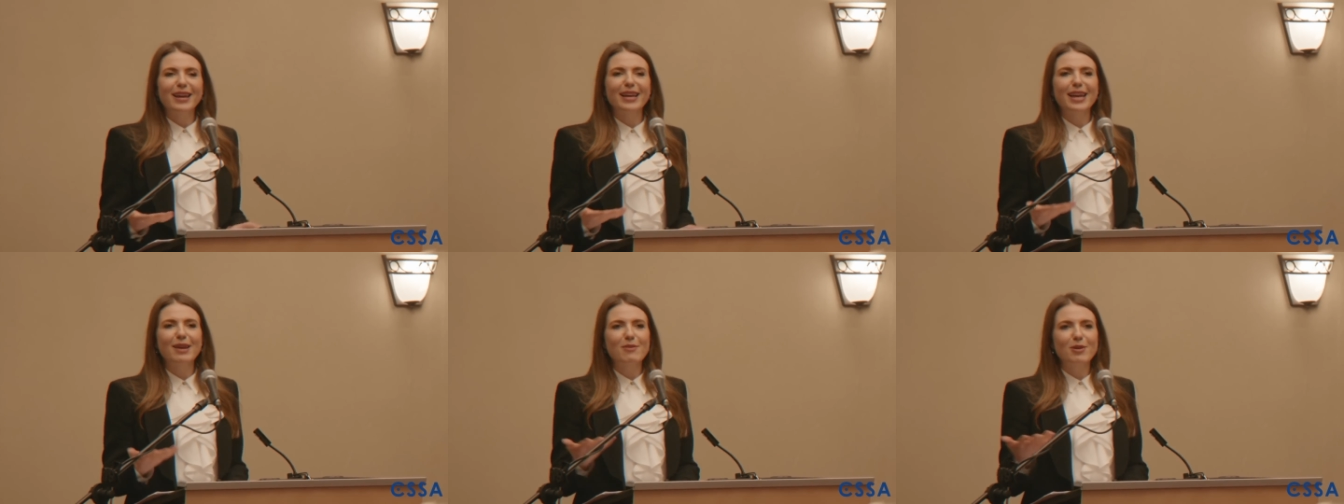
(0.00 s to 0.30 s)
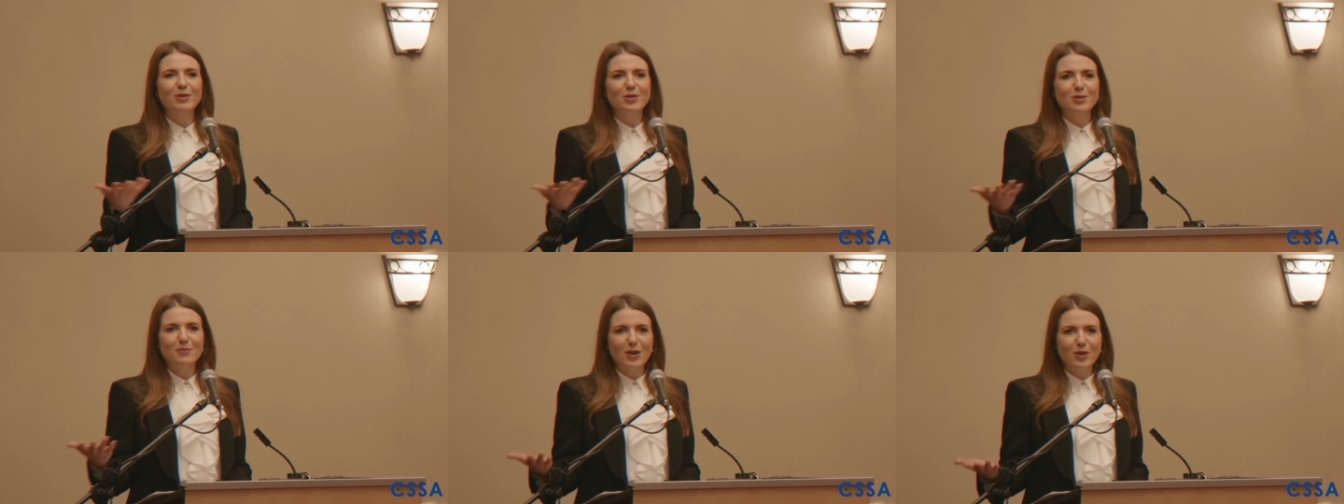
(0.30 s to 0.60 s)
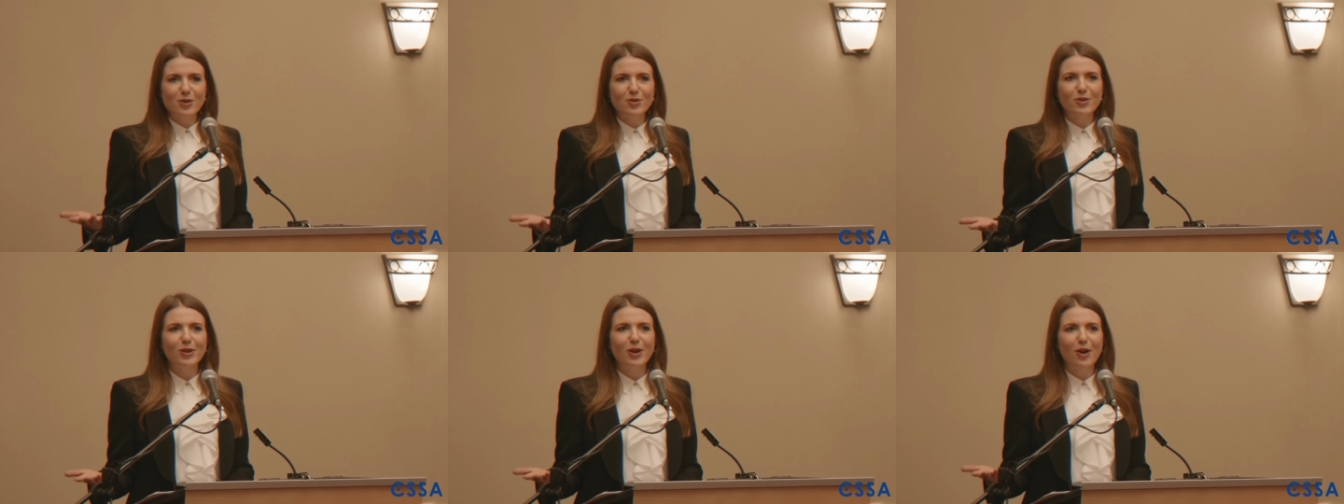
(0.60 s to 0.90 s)
I came out to
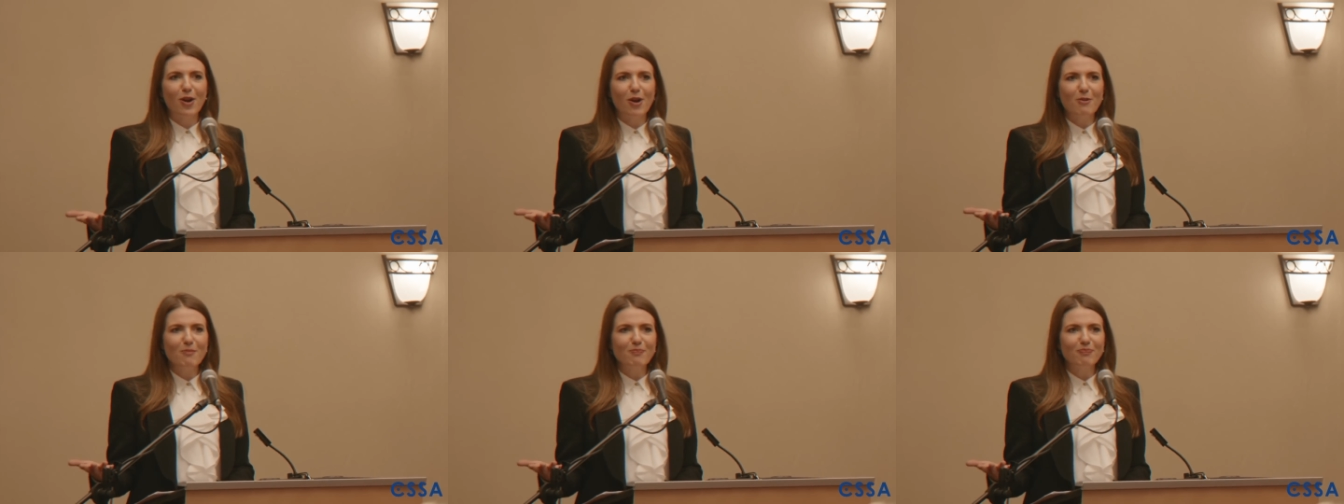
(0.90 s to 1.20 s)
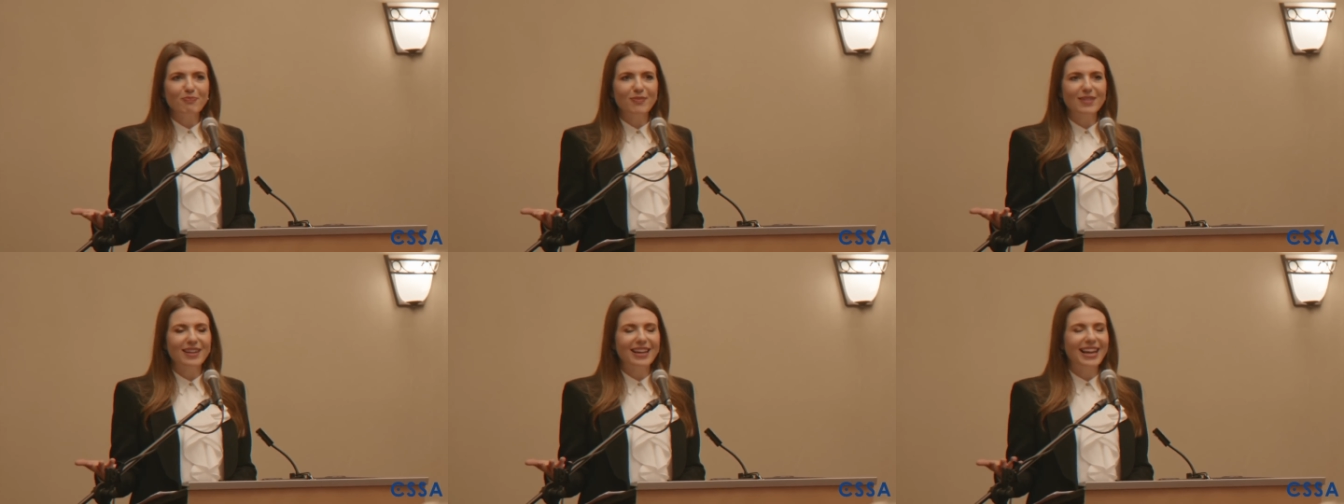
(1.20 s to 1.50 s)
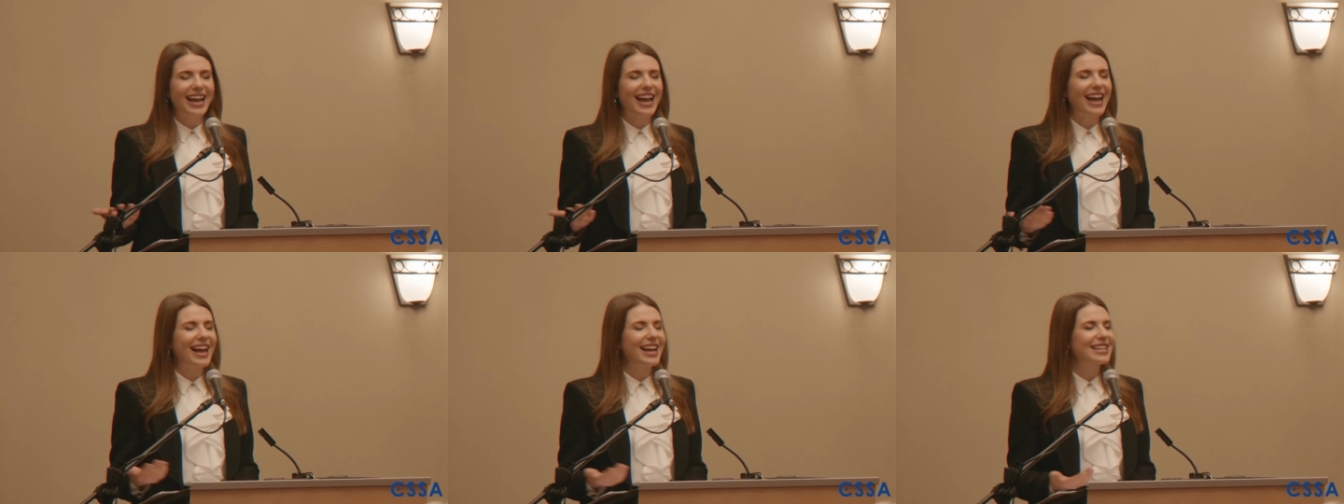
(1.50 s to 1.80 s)
Montreal
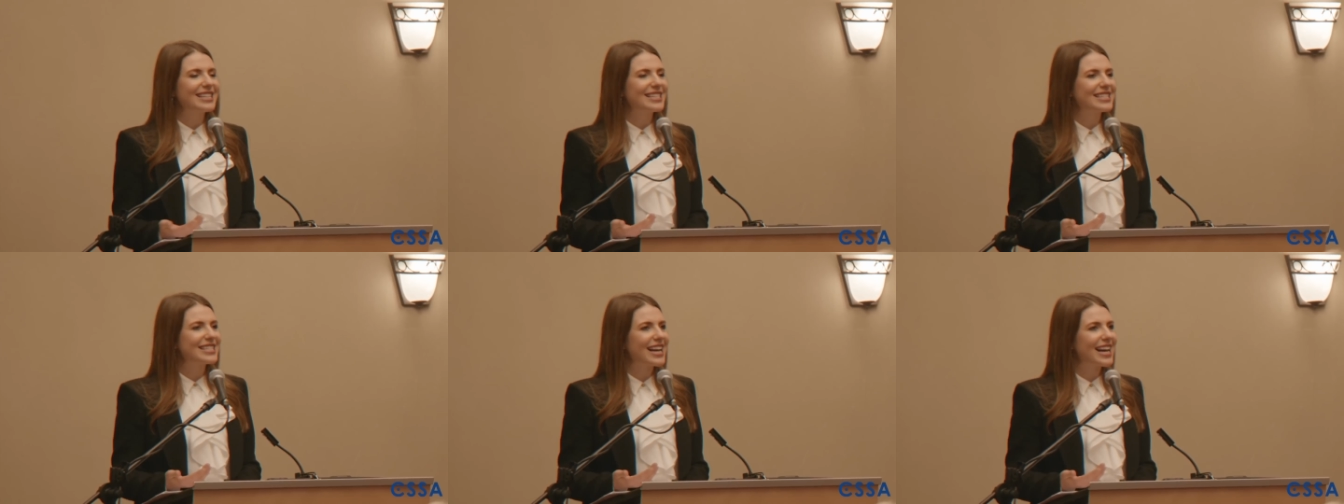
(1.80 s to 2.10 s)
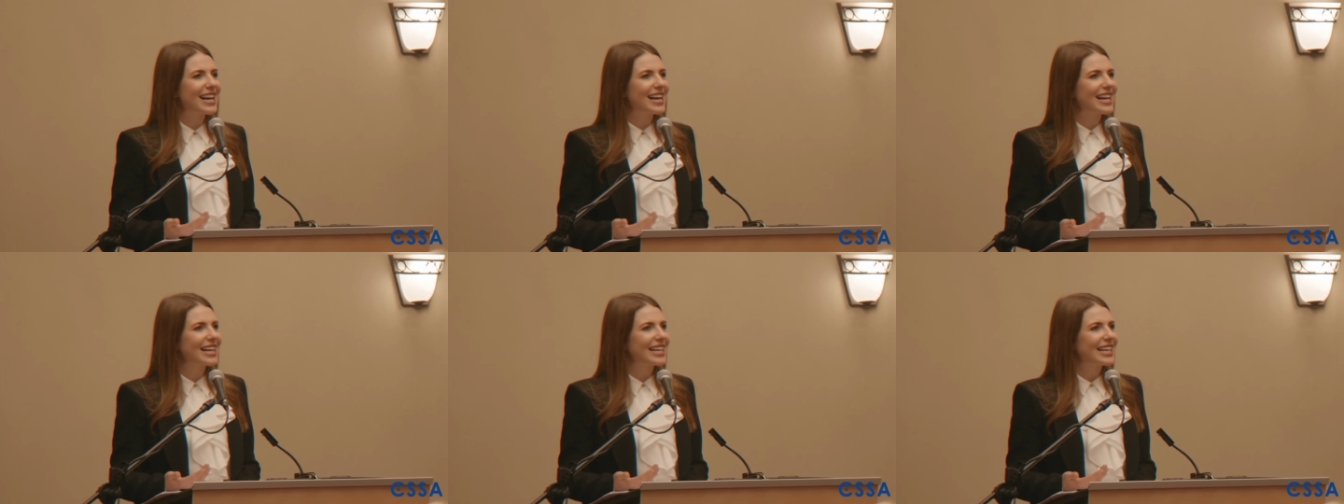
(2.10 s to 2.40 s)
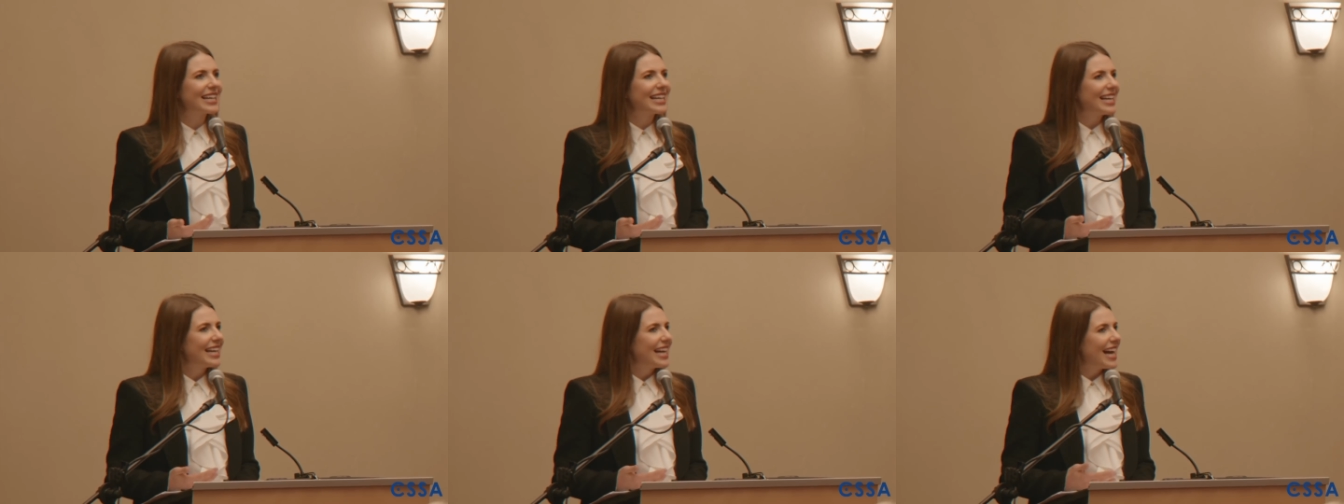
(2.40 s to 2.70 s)
and uh,